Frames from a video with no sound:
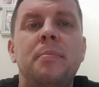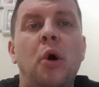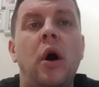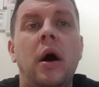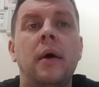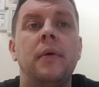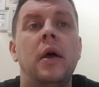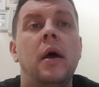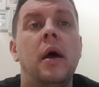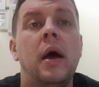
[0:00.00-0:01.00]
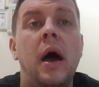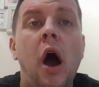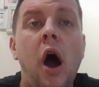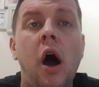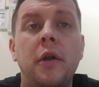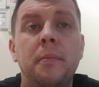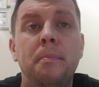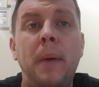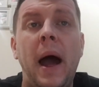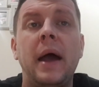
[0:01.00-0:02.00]
Potter
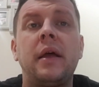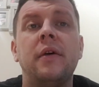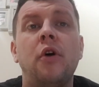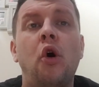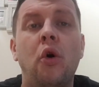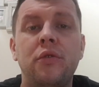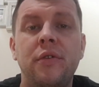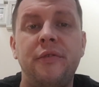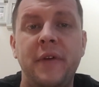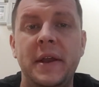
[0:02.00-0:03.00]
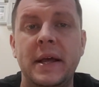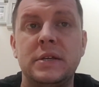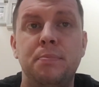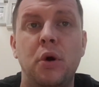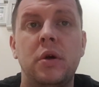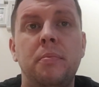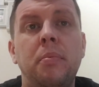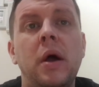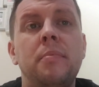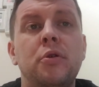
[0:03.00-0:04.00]
hardback Order of the Phoenix book
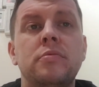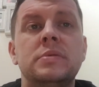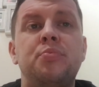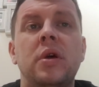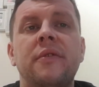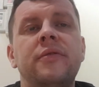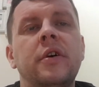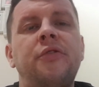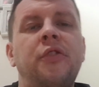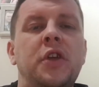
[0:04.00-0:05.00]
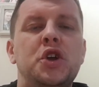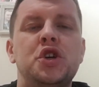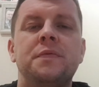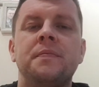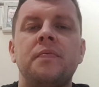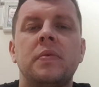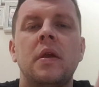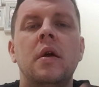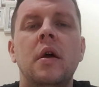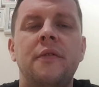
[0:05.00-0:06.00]
by Bloomsbury, first edition.
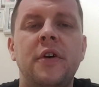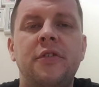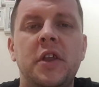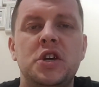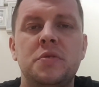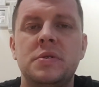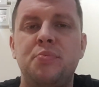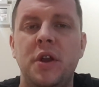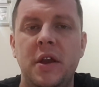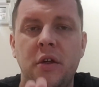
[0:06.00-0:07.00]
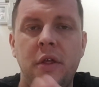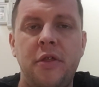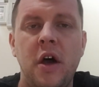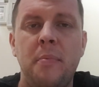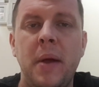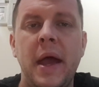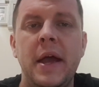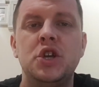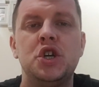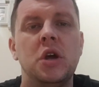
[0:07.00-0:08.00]
First edition was printed on the 3rd
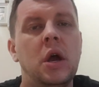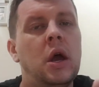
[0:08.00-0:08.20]
page.